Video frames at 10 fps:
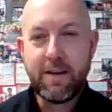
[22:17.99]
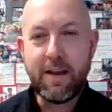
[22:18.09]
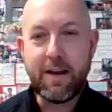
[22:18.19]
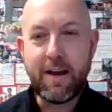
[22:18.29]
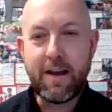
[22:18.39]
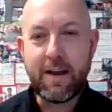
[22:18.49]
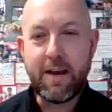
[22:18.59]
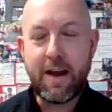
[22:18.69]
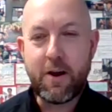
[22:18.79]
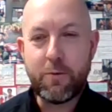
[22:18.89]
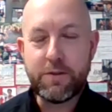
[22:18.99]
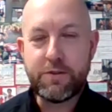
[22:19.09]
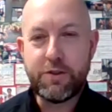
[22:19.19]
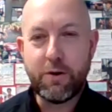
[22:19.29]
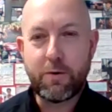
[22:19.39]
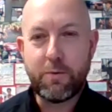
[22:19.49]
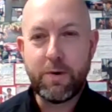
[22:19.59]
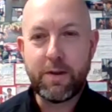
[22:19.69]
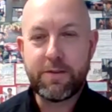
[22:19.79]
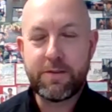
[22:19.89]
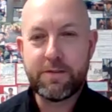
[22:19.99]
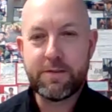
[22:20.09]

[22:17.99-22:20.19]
and I and I always joke with